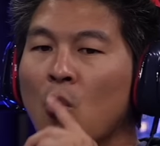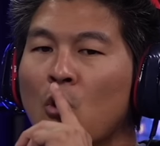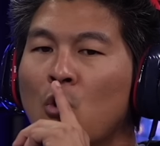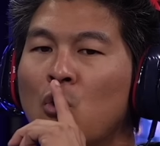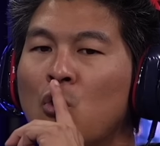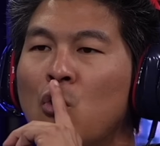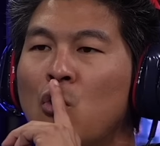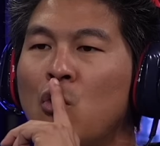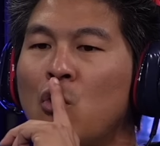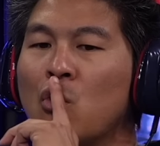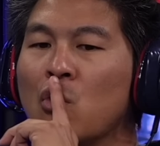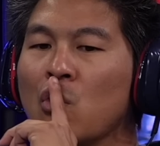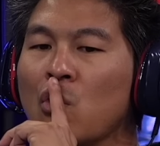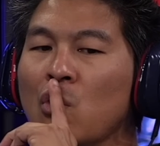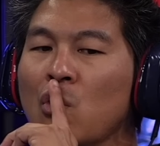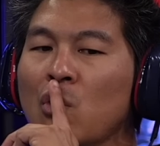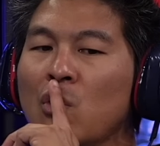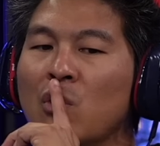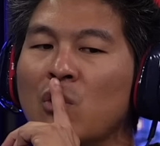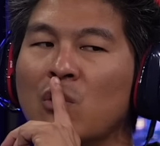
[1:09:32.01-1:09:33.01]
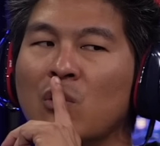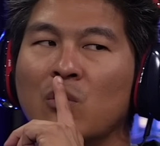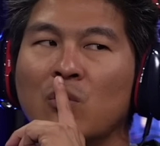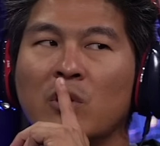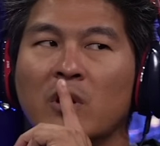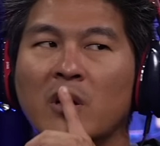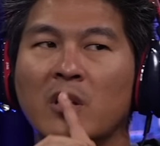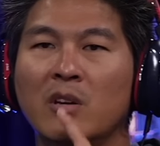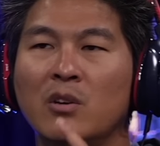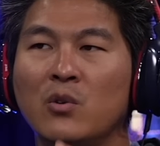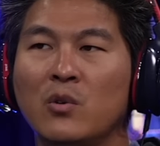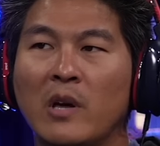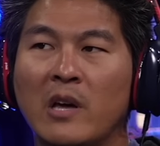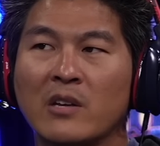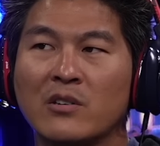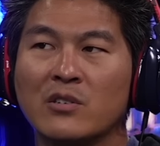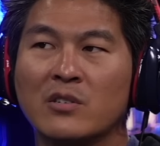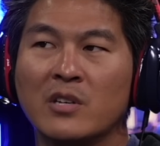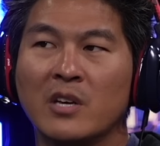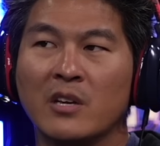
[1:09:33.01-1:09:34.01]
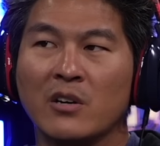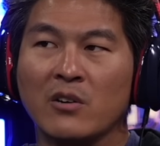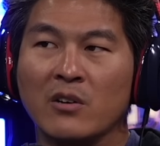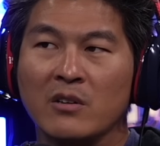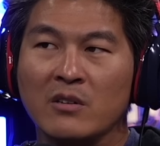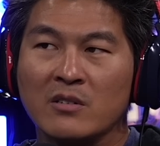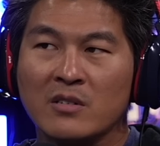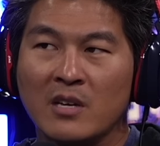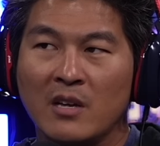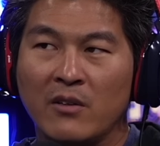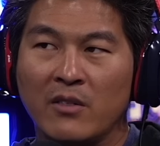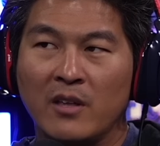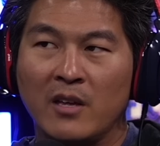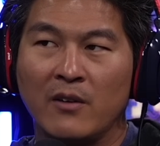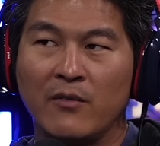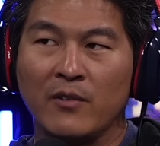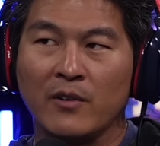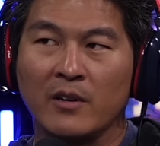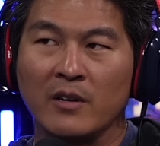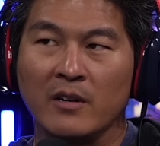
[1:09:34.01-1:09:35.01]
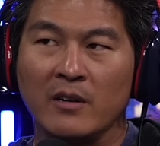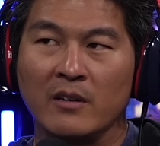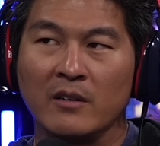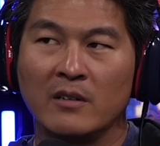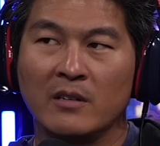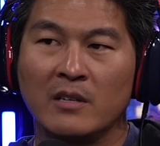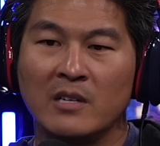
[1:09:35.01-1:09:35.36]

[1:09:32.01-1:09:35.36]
ooh, we got a new agitator in South Africa.